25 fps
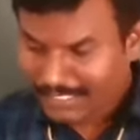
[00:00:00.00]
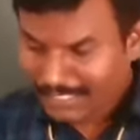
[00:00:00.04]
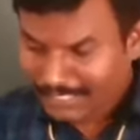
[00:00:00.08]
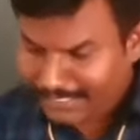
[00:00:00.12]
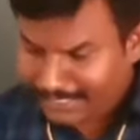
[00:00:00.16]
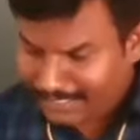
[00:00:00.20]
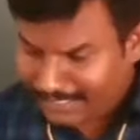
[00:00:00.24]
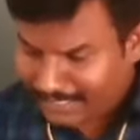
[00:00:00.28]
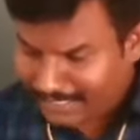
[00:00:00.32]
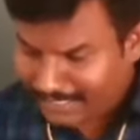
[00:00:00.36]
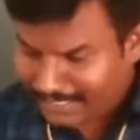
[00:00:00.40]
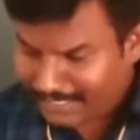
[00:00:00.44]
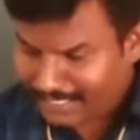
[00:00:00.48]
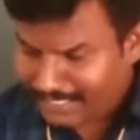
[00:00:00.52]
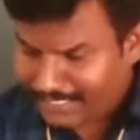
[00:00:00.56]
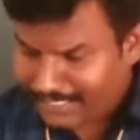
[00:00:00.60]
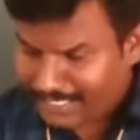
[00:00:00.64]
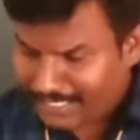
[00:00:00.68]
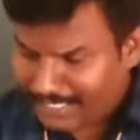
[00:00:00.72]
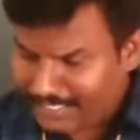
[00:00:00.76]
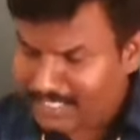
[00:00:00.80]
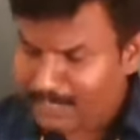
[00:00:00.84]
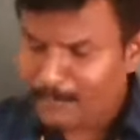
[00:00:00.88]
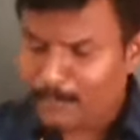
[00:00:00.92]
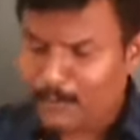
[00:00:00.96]

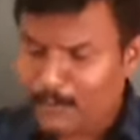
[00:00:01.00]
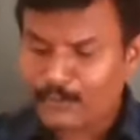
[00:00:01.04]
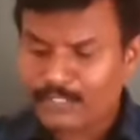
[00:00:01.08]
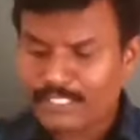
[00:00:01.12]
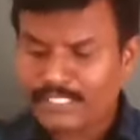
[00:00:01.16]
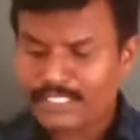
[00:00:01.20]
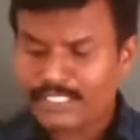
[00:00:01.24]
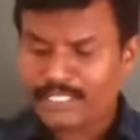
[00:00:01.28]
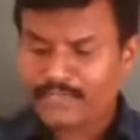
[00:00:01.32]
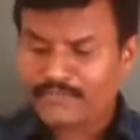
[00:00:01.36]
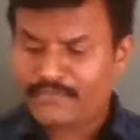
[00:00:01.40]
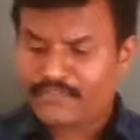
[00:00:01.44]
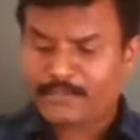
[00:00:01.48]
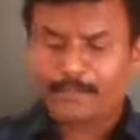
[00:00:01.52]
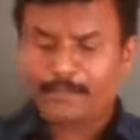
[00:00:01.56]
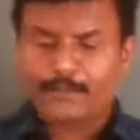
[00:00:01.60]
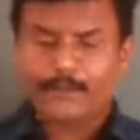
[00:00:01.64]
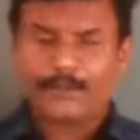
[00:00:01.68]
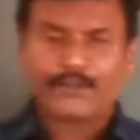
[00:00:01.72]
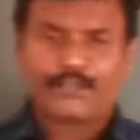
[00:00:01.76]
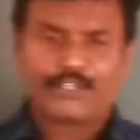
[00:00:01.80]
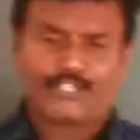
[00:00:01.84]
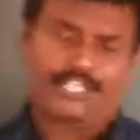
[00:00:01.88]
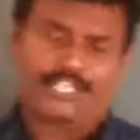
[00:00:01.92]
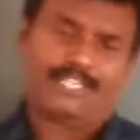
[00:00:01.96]
Here, in the process of
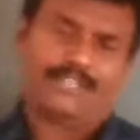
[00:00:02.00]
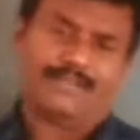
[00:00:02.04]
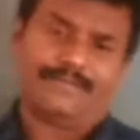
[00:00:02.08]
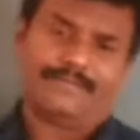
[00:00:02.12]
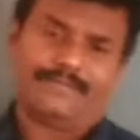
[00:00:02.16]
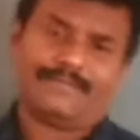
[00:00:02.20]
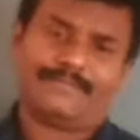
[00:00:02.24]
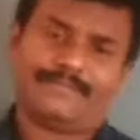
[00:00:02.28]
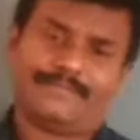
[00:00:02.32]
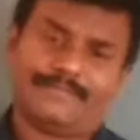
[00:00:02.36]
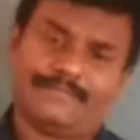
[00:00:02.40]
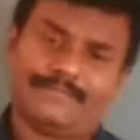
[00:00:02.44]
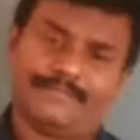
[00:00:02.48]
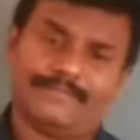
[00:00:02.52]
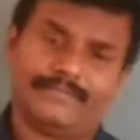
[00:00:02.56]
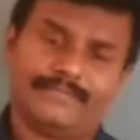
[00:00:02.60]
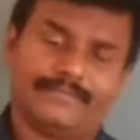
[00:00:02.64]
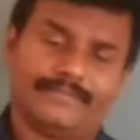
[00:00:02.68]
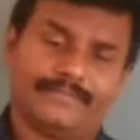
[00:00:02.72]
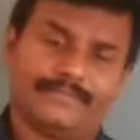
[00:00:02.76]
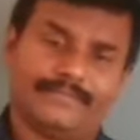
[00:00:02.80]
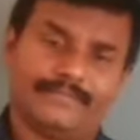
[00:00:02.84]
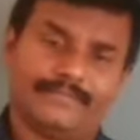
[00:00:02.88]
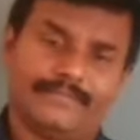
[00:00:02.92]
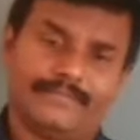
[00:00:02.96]
reproduction,
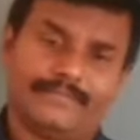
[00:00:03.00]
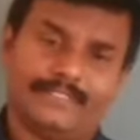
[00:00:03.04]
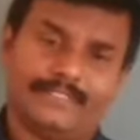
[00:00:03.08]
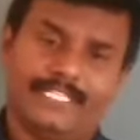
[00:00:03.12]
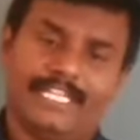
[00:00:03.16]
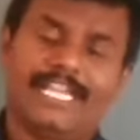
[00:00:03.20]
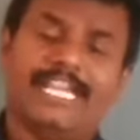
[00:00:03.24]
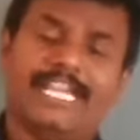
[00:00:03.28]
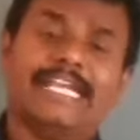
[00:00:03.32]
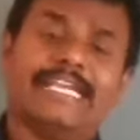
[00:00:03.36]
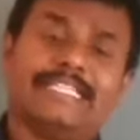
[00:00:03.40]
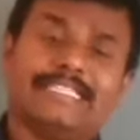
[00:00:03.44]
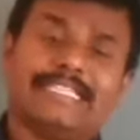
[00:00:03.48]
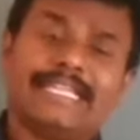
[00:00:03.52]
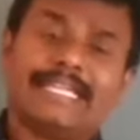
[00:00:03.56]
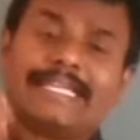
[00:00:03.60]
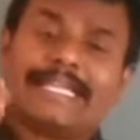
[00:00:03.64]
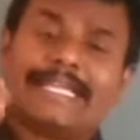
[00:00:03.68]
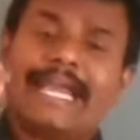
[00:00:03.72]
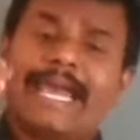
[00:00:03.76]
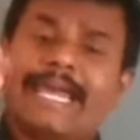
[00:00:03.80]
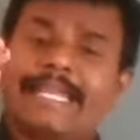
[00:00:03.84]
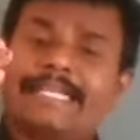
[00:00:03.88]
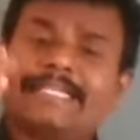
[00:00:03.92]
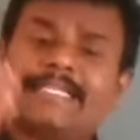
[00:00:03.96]
the
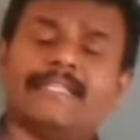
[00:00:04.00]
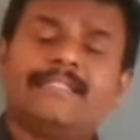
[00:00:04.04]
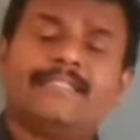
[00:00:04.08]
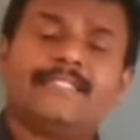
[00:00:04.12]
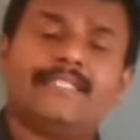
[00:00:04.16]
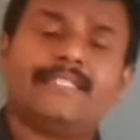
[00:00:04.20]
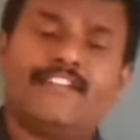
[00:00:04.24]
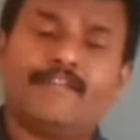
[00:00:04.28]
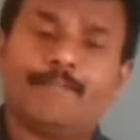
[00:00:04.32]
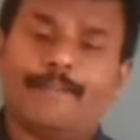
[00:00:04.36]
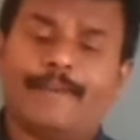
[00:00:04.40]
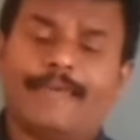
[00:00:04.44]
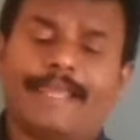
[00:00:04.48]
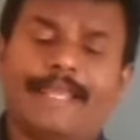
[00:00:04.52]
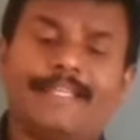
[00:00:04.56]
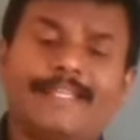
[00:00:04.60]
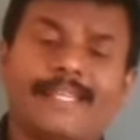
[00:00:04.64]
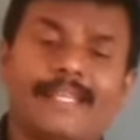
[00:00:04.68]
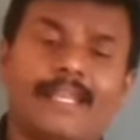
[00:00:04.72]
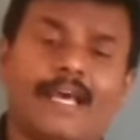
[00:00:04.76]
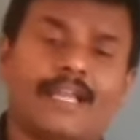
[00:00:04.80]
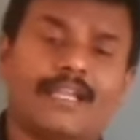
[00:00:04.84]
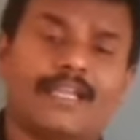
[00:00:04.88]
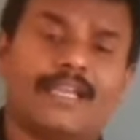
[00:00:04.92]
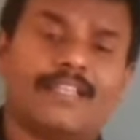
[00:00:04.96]
characters of
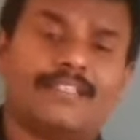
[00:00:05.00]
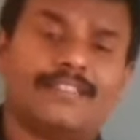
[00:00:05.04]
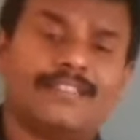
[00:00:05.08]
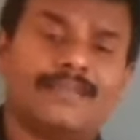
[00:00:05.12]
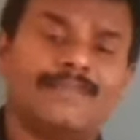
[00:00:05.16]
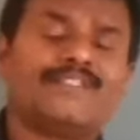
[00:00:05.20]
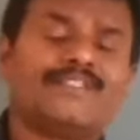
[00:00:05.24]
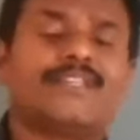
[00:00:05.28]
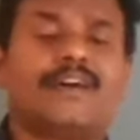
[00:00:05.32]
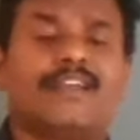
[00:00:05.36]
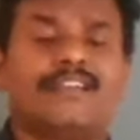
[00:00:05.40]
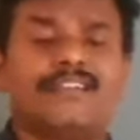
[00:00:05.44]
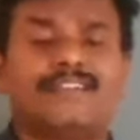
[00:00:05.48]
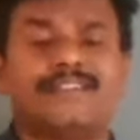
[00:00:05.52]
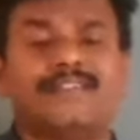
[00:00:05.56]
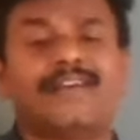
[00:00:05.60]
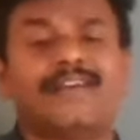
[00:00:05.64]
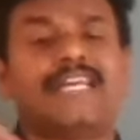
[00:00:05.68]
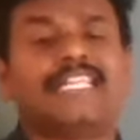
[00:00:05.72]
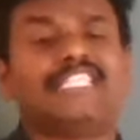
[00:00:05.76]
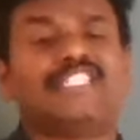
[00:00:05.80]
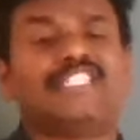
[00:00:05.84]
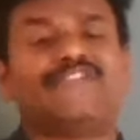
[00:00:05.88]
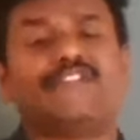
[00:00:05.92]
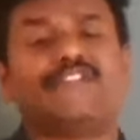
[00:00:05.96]
parental organisms are
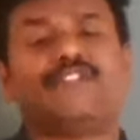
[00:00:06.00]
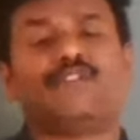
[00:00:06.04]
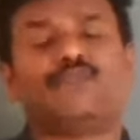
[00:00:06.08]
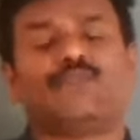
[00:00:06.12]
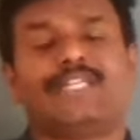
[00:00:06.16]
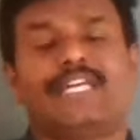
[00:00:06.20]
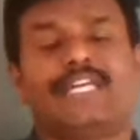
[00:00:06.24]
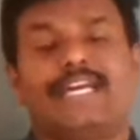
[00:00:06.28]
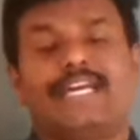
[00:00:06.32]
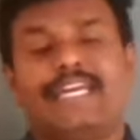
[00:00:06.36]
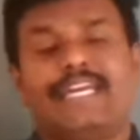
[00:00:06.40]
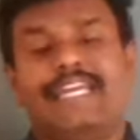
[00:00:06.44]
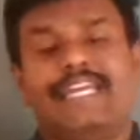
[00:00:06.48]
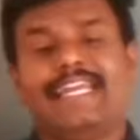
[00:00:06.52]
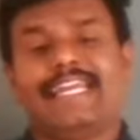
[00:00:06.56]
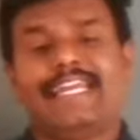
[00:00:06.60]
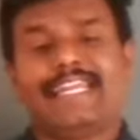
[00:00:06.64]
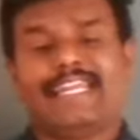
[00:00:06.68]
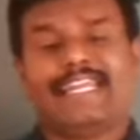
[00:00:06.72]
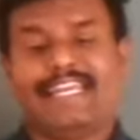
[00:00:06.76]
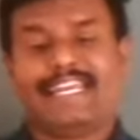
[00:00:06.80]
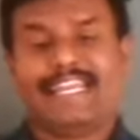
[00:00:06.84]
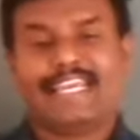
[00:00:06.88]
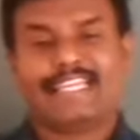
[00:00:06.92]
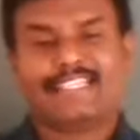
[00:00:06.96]
transferred to the
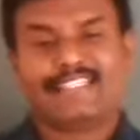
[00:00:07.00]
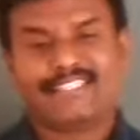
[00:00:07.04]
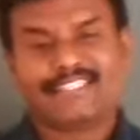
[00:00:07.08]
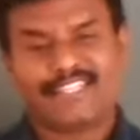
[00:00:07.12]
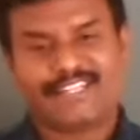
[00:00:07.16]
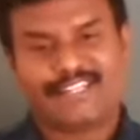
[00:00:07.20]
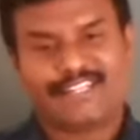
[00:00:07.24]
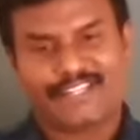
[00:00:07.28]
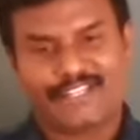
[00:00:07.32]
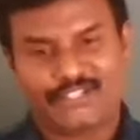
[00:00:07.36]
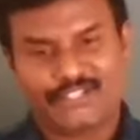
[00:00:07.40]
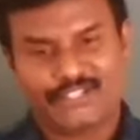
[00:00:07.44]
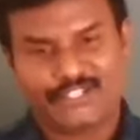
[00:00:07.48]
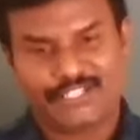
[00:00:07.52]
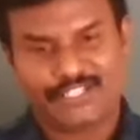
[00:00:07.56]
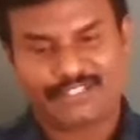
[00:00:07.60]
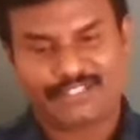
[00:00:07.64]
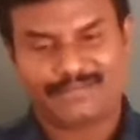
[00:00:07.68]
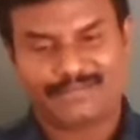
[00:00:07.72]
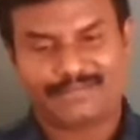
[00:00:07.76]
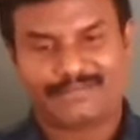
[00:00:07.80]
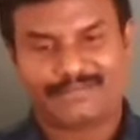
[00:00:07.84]
next generation.